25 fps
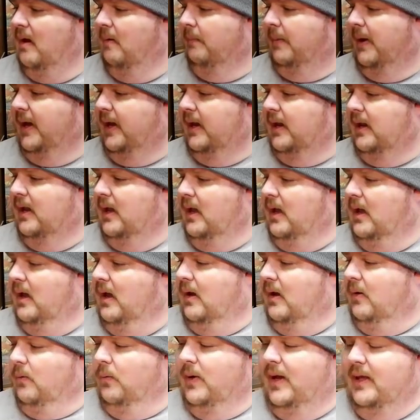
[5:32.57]
But
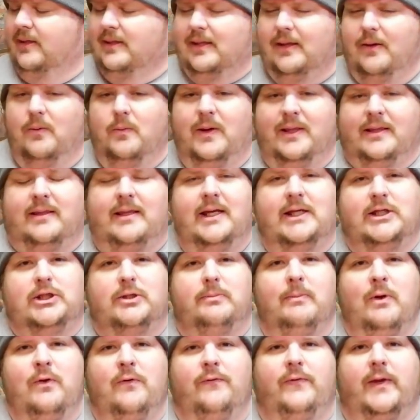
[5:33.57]
with with this
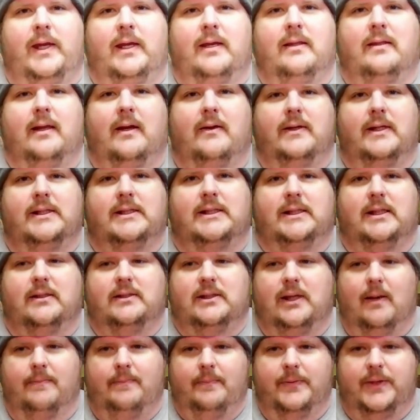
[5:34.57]
movie, there is
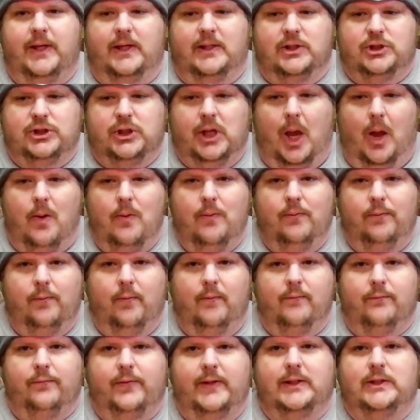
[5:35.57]
something so
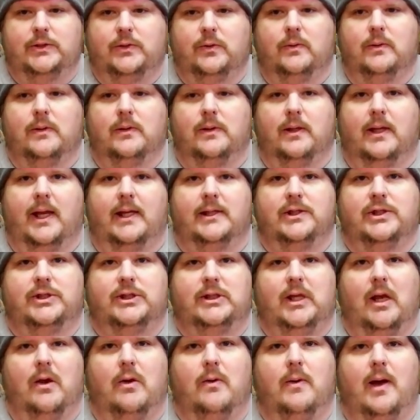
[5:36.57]
visceral and
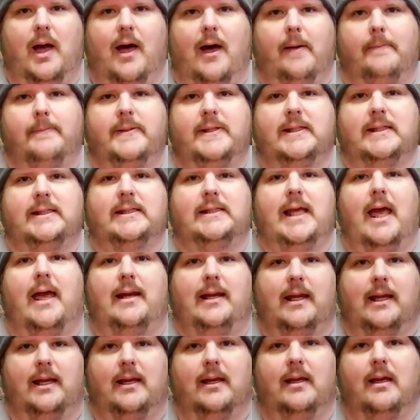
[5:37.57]
so
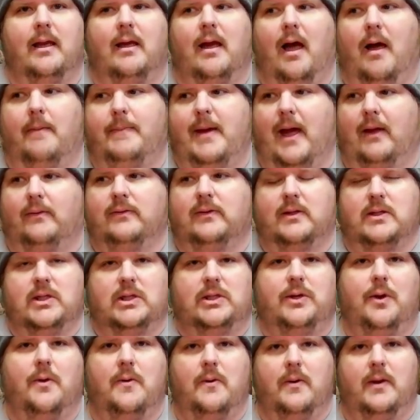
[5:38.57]
upsetting about the
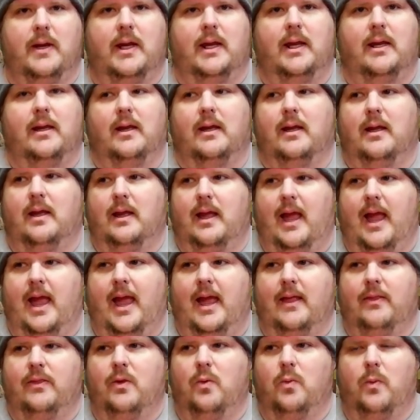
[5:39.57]
story
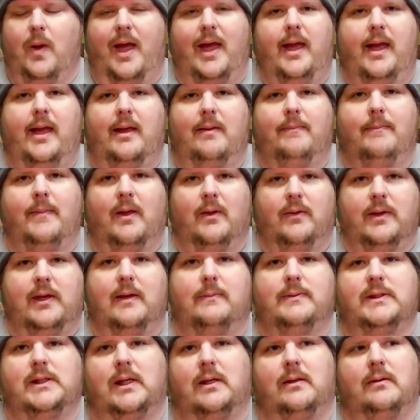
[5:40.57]
and the way Mel
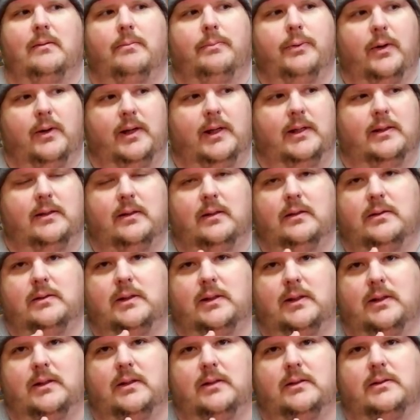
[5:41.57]
Gibson put it
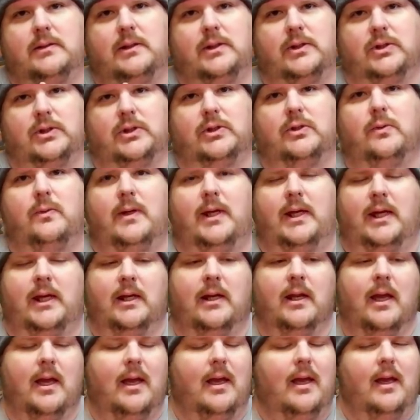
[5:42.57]
to to
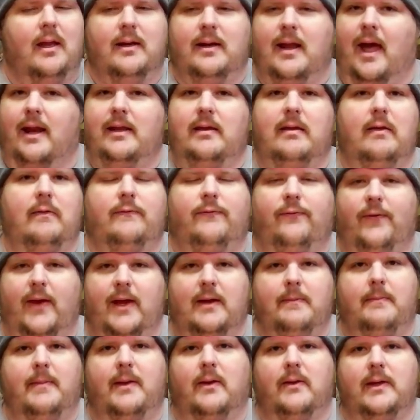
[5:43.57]
screen. Not a huge
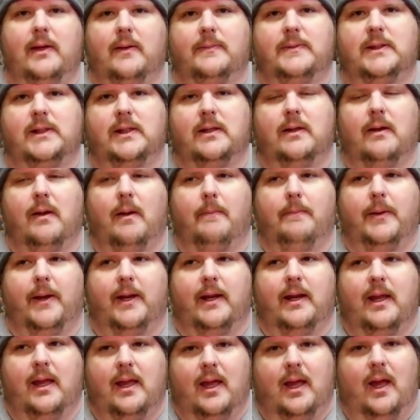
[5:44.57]
fan of Mel Gibson,
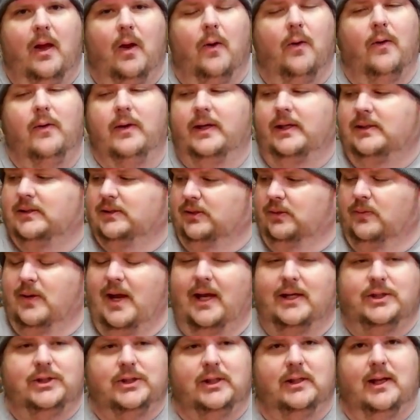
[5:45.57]
but or his
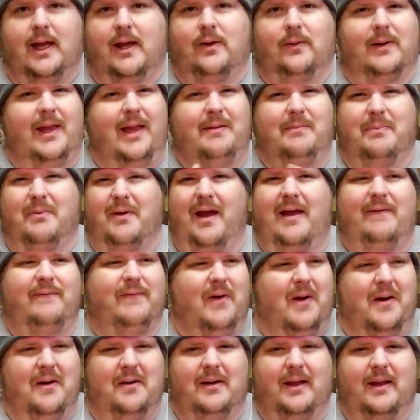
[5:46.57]
direction. I don't like
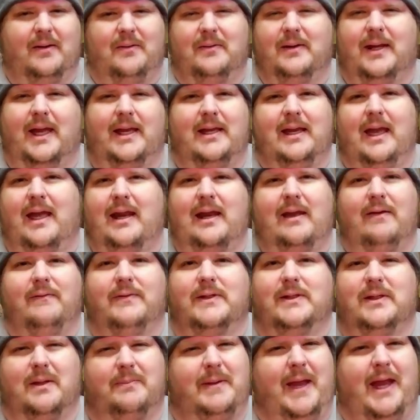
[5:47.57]
Braveheart. I don't like any
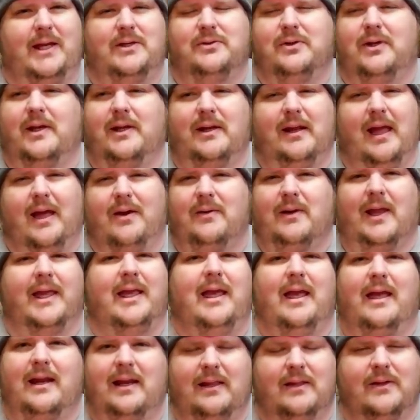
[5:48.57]
of The Patriot. I don't
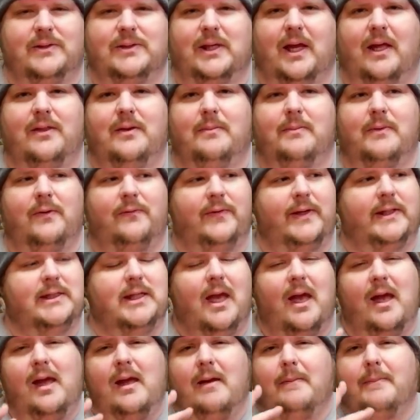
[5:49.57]
like any of those other movies.
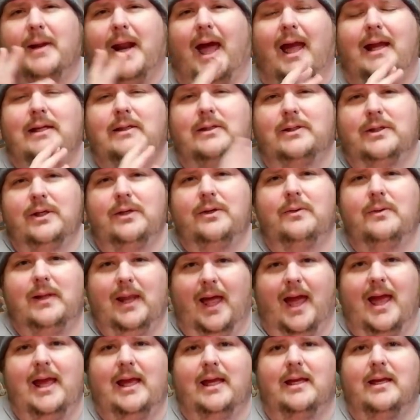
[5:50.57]
But I do
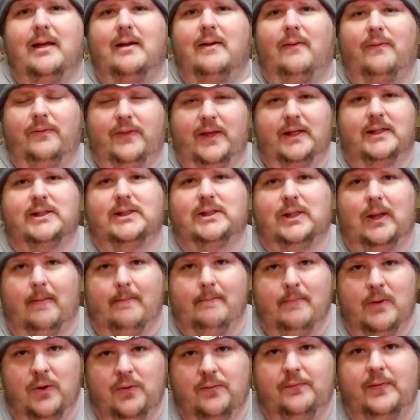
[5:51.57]
like this
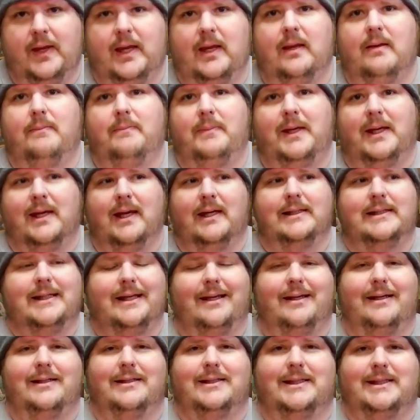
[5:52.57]
movie because
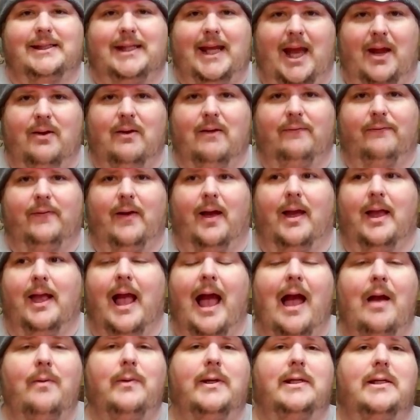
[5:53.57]
it is terrifying.
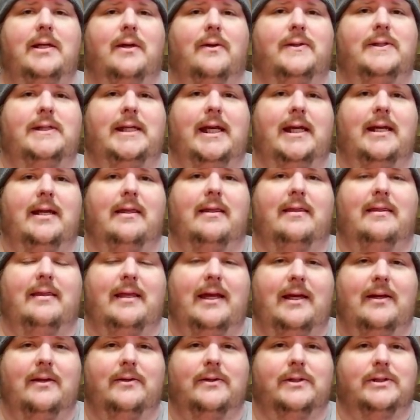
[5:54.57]
I went to go see it in
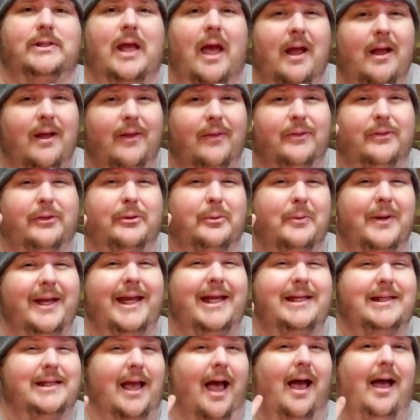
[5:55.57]
theaters
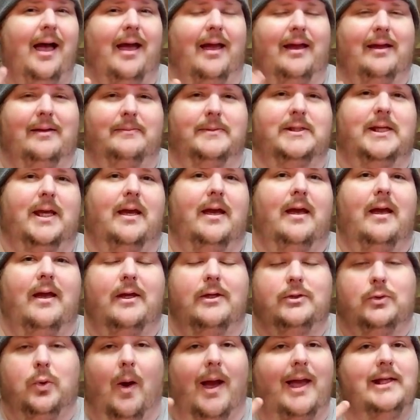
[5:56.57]
three times,
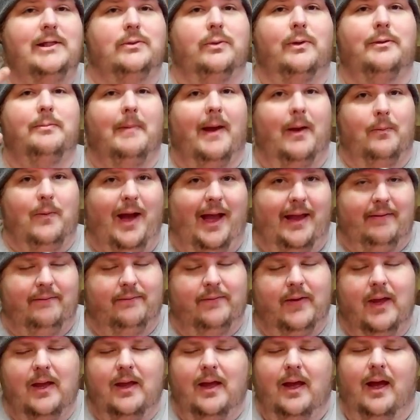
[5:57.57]
twice with my wife.
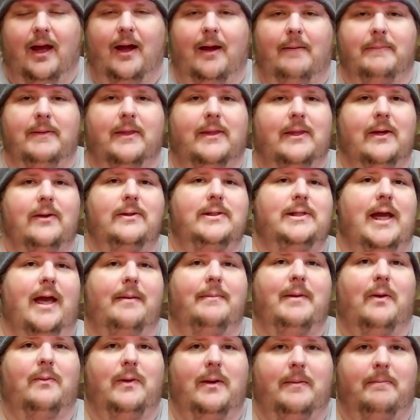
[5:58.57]
Um, the third
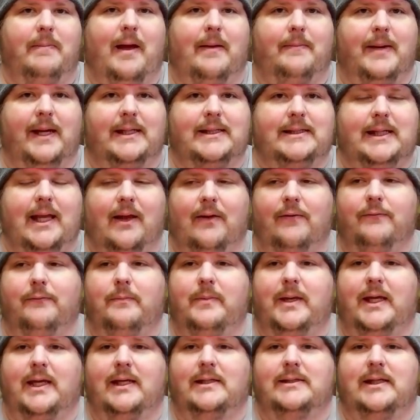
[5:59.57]
time I went by myself
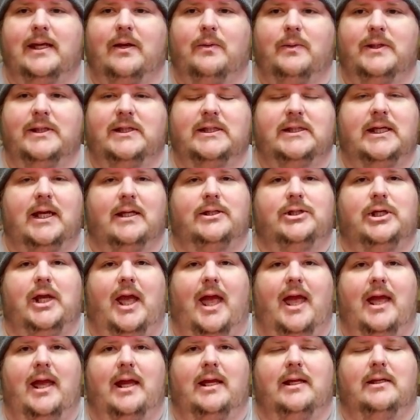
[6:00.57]
because it was such
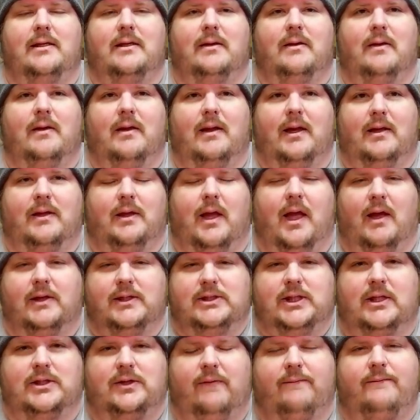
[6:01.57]
a a,
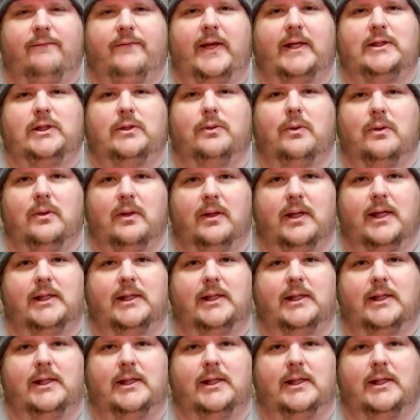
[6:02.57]
such a visceral